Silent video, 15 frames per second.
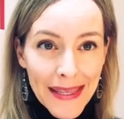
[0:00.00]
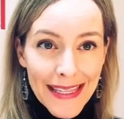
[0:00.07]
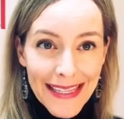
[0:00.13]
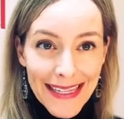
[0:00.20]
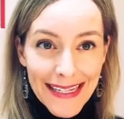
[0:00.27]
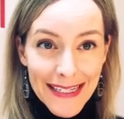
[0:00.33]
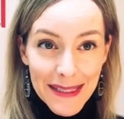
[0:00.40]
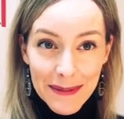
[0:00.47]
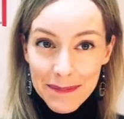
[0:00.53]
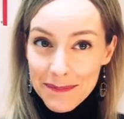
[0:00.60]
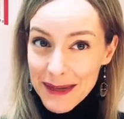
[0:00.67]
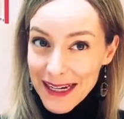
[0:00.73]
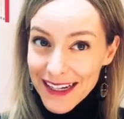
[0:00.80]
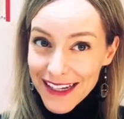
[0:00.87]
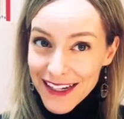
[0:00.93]
And
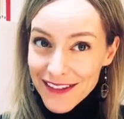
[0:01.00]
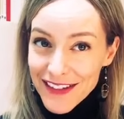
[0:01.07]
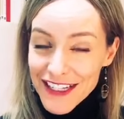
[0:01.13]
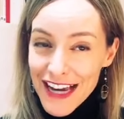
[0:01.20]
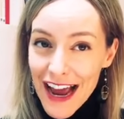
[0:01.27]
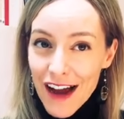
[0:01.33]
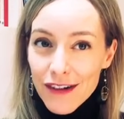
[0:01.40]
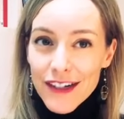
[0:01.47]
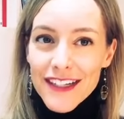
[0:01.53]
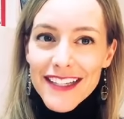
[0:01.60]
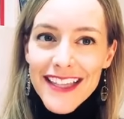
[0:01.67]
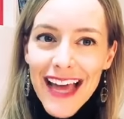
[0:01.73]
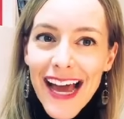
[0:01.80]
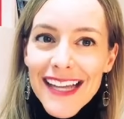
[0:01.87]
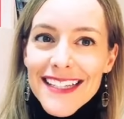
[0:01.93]
speaking of showers,
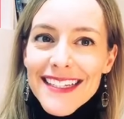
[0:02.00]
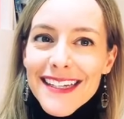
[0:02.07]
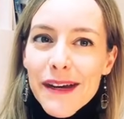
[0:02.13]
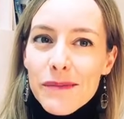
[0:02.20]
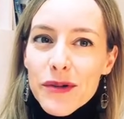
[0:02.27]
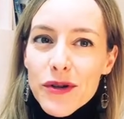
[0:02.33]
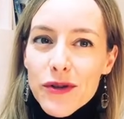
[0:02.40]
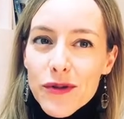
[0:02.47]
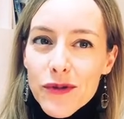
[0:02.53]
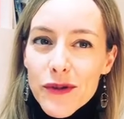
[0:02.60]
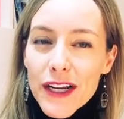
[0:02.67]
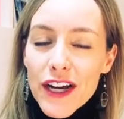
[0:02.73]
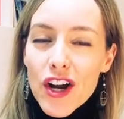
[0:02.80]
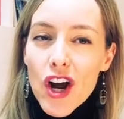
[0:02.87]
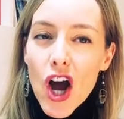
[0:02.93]
that's number
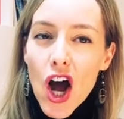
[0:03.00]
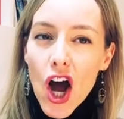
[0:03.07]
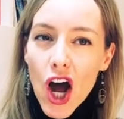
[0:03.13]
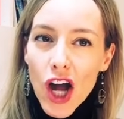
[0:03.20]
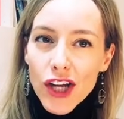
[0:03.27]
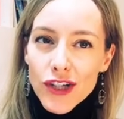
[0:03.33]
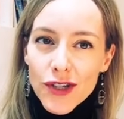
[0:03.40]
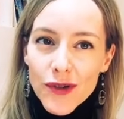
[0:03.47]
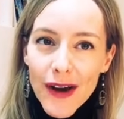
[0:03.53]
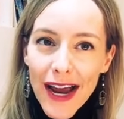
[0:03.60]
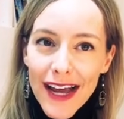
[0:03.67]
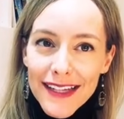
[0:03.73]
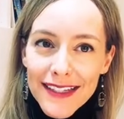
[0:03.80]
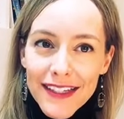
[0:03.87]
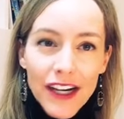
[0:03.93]
3,
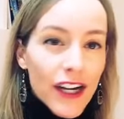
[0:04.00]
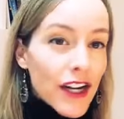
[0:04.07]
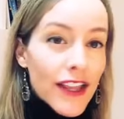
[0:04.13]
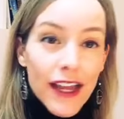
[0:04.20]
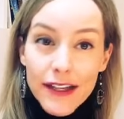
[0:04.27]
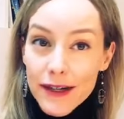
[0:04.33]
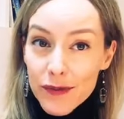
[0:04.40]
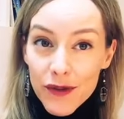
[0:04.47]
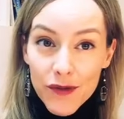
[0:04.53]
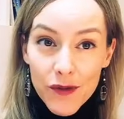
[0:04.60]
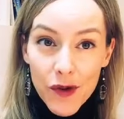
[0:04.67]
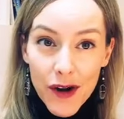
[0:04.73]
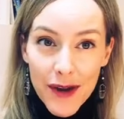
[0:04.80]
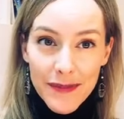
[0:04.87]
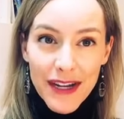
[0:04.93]
contrast
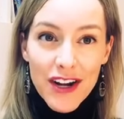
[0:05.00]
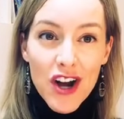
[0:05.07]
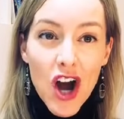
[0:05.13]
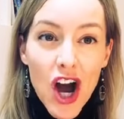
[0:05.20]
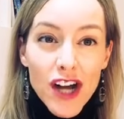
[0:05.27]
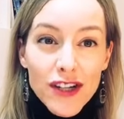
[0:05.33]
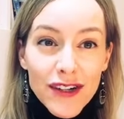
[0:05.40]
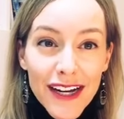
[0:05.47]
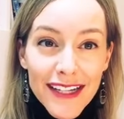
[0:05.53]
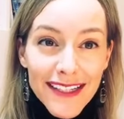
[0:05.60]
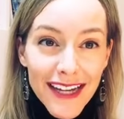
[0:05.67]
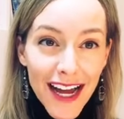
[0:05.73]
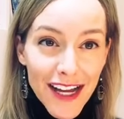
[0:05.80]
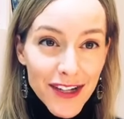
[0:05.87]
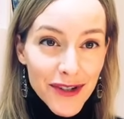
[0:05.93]

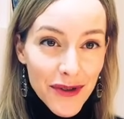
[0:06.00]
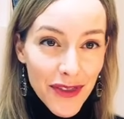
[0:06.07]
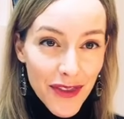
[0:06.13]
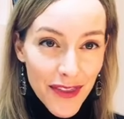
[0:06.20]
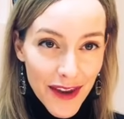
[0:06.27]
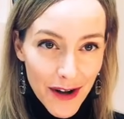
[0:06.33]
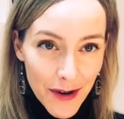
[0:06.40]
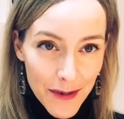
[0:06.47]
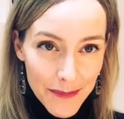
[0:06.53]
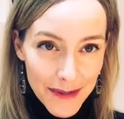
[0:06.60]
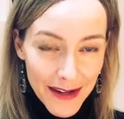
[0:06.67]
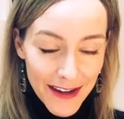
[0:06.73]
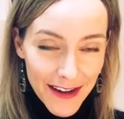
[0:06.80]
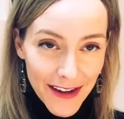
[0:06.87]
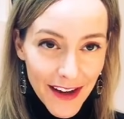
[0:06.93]

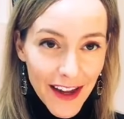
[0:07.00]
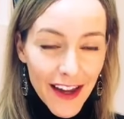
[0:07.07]
hydrotherapy.